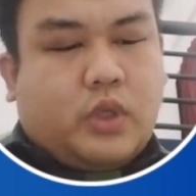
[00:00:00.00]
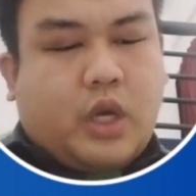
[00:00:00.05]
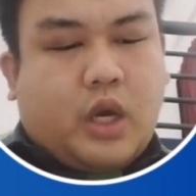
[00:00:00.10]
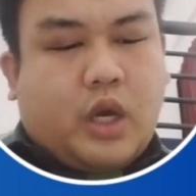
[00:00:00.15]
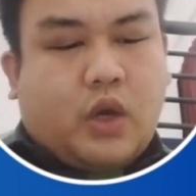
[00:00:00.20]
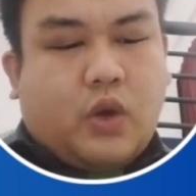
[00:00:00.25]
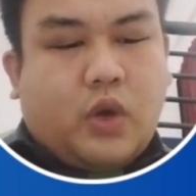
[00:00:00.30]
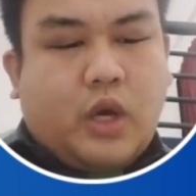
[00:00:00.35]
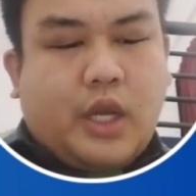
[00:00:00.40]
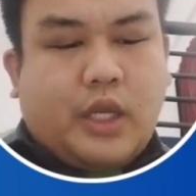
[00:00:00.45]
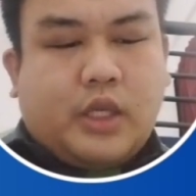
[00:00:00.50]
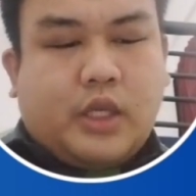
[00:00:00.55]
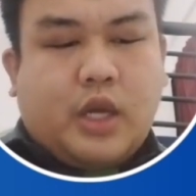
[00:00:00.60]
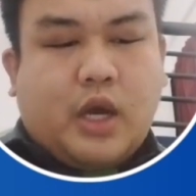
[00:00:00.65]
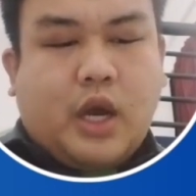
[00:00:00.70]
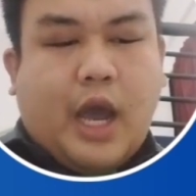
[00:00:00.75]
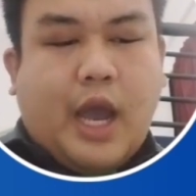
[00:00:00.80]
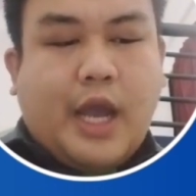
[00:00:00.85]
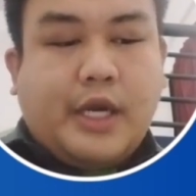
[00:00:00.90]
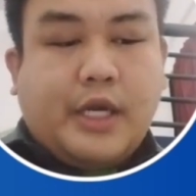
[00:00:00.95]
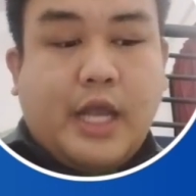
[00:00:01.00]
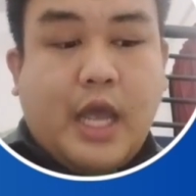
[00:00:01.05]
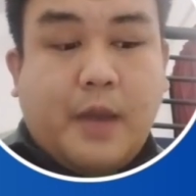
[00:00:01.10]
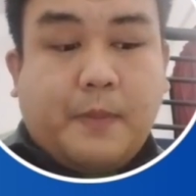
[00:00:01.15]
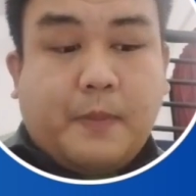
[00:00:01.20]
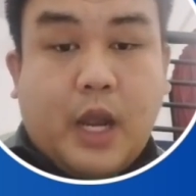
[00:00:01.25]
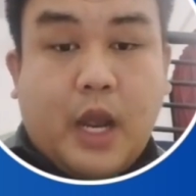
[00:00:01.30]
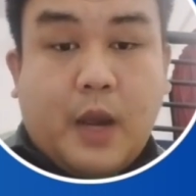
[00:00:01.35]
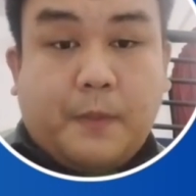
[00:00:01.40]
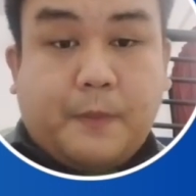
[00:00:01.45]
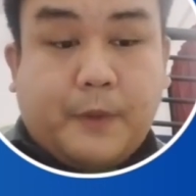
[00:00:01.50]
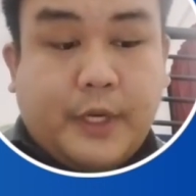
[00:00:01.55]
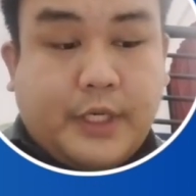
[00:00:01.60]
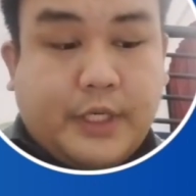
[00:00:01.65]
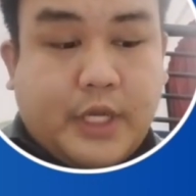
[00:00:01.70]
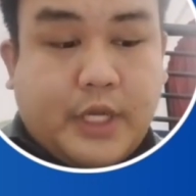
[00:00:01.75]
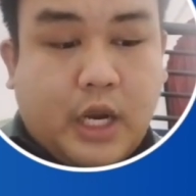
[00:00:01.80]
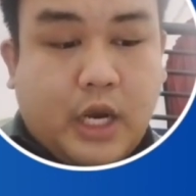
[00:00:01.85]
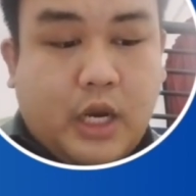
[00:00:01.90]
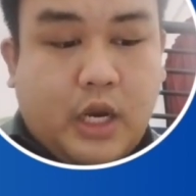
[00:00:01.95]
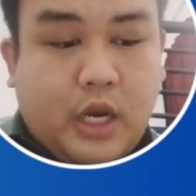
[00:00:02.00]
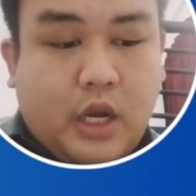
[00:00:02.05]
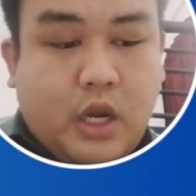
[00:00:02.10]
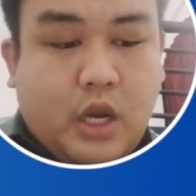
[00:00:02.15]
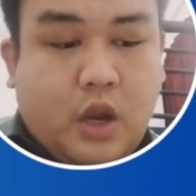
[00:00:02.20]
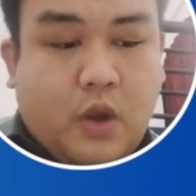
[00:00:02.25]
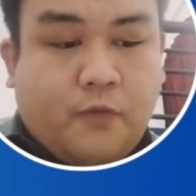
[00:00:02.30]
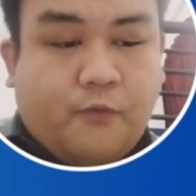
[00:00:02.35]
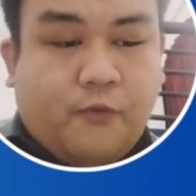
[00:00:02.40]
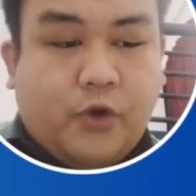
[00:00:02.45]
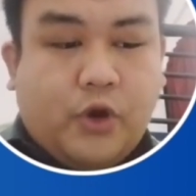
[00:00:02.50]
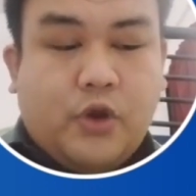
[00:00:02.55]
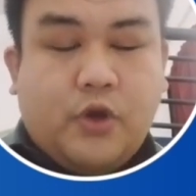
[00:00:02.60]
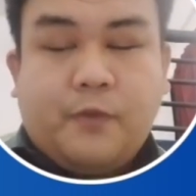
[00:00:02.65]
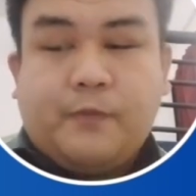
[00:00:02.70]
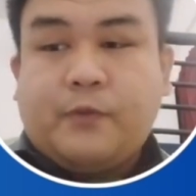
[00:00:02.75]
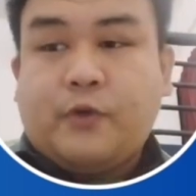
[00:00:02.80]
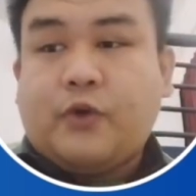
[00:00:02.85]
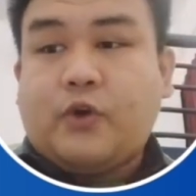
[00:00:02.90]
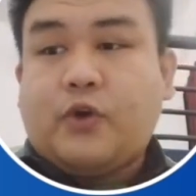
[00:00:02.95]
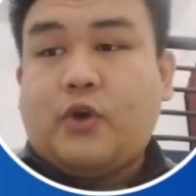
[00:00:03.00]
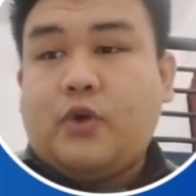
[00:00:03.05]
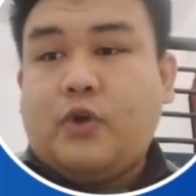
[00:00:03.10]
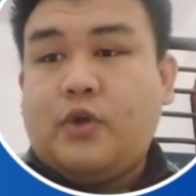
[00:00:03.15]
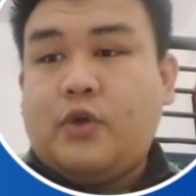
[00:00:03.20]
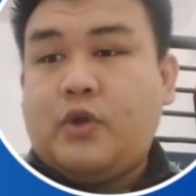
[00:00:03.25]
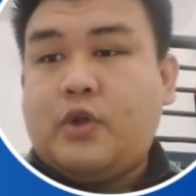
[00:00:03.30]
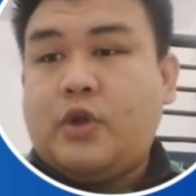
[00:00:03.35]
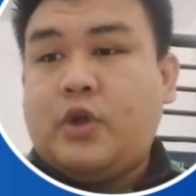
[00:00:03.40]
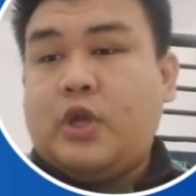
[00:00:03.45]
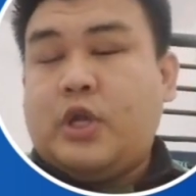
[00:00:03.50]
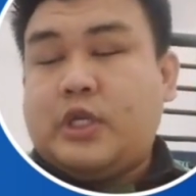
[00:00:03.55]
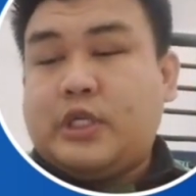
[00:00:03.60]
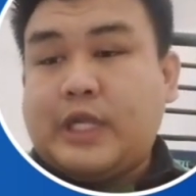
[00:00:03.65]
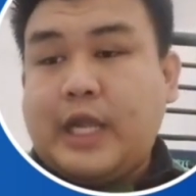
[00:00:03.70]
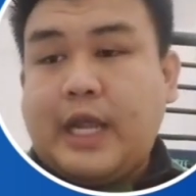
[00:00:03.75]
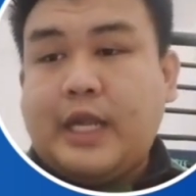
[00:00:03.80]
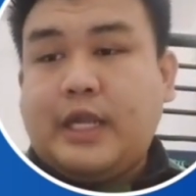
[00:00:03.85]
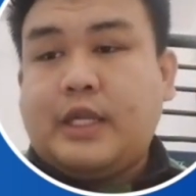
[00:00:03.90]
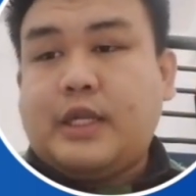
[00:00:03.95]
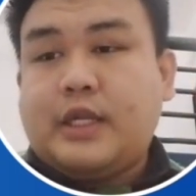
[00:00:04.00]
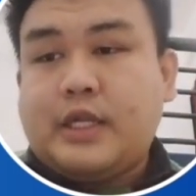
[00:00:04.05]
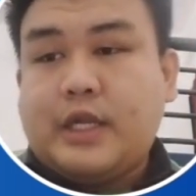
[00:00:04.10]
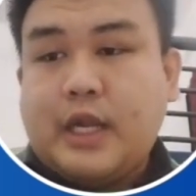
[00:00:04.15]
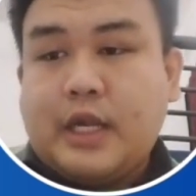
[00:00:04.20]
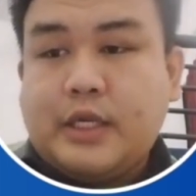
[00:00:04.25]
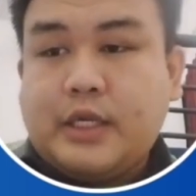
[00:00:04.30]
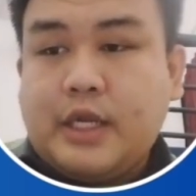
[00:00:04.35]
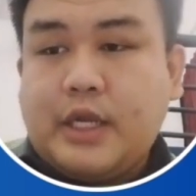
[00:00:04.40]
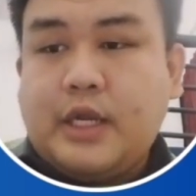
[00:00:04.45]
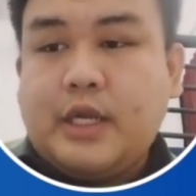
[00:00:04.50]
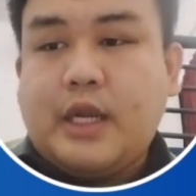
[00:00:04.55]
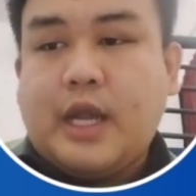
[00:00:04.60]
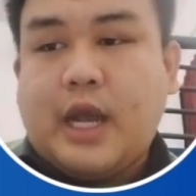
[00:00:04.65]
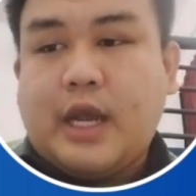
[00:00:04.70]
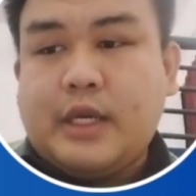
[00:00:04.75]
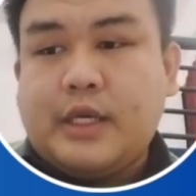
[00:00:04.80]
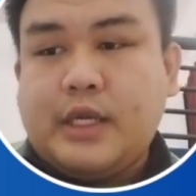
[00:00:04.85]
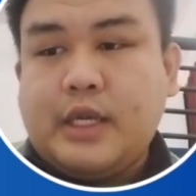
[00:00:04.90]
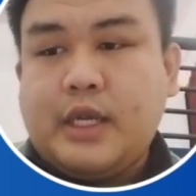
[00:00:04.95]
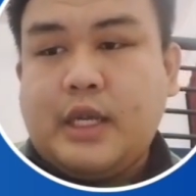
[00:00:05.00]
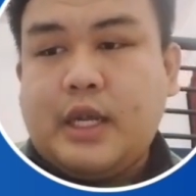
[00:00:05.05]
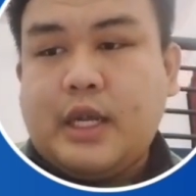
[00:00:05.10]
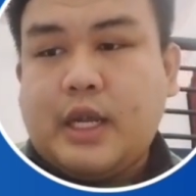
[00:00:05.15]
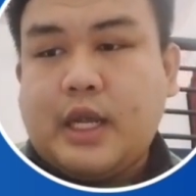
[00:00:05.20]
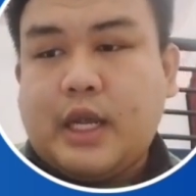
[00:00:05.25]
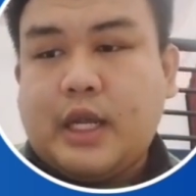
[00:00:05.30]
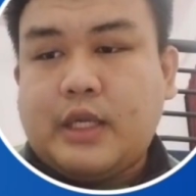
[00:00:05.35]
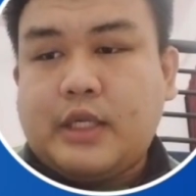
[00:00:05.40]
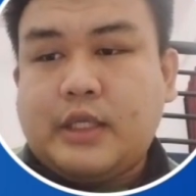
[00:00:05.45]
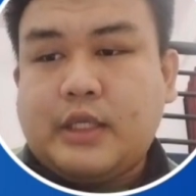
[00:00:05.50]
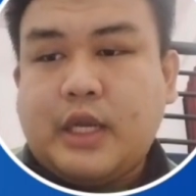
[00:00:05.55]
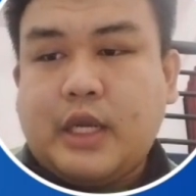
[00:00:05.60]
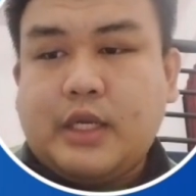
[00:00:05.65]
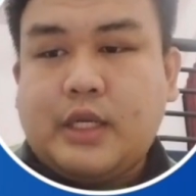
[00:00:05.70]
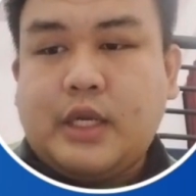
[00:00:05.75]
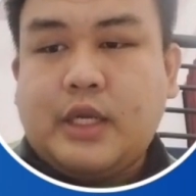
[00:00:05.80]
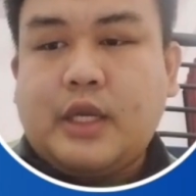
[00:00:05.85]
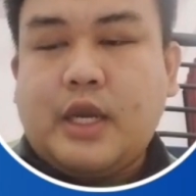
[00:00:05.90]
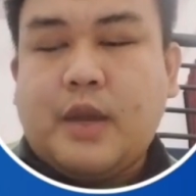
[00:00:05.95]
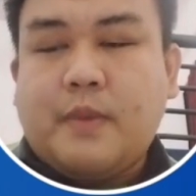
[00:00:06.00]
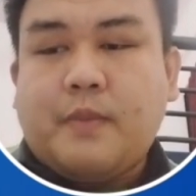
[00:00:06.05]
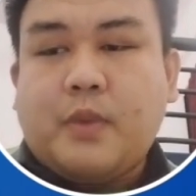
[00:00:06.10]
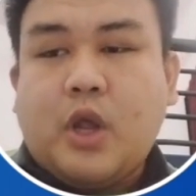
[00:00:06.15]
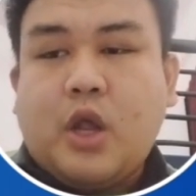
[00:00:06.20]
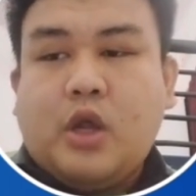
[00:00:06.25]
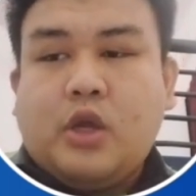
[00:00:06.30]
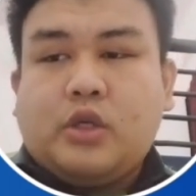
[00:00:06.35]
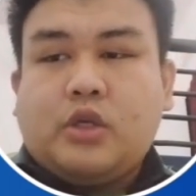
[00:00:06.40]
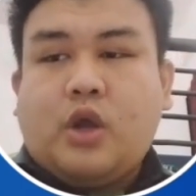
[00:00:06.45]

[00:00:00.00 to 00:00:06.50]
calculate the IDF air pressure volume for state, station ID and station name.